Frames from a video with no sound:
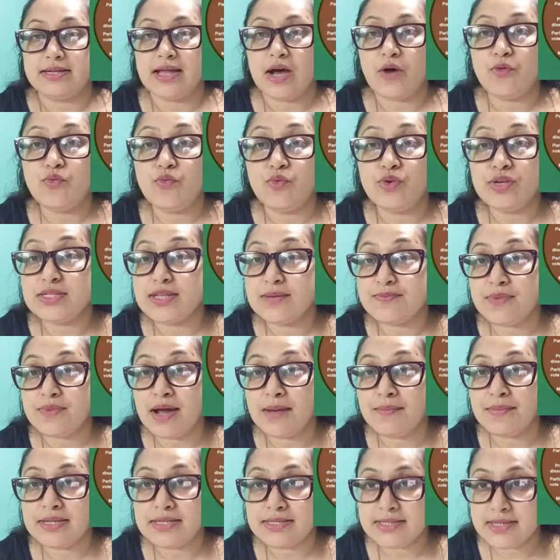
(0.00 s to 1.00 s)
who is the
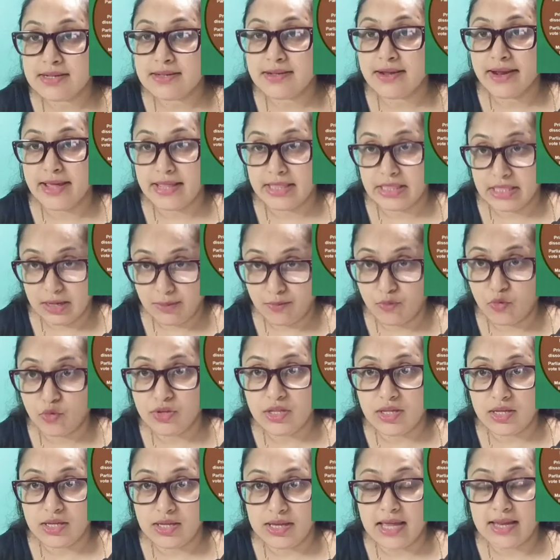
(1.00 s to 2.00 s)
prime minister? Narendra
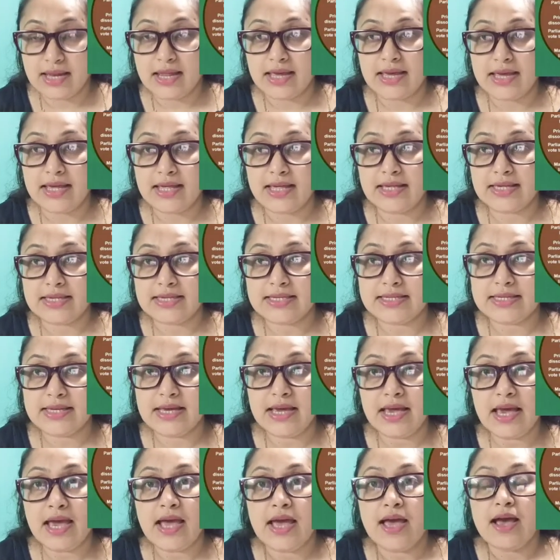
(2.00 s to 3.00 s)
Modi, and he is
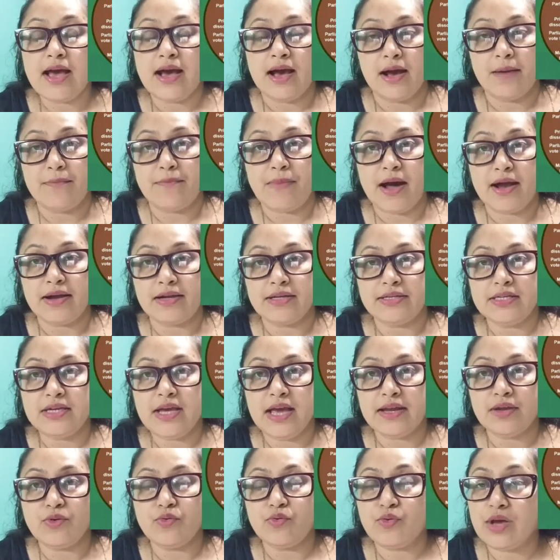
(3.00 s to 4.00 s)
the party,
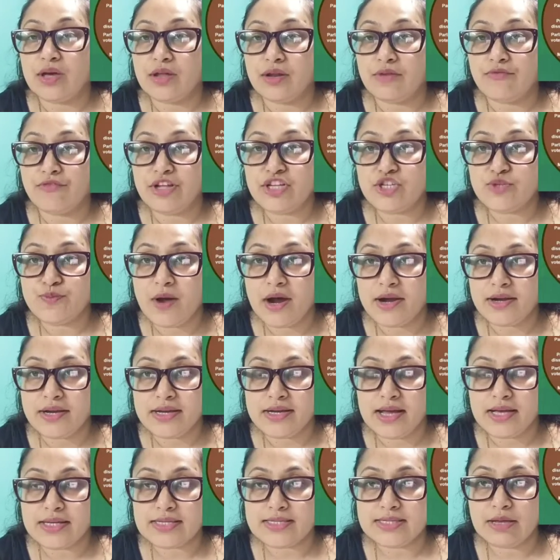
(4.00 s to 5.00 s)
and which
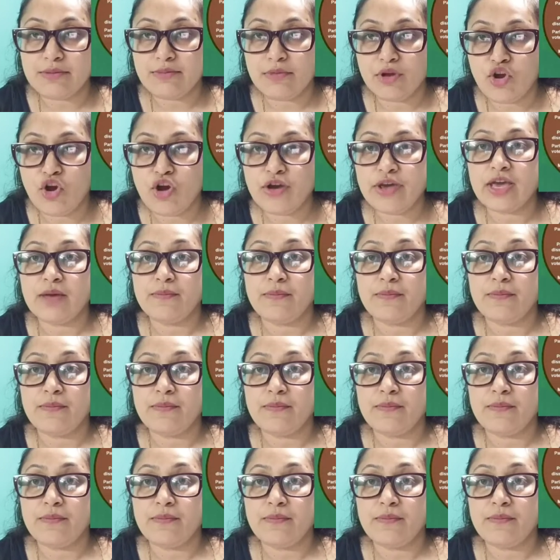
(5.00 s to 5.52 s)
party does he belong?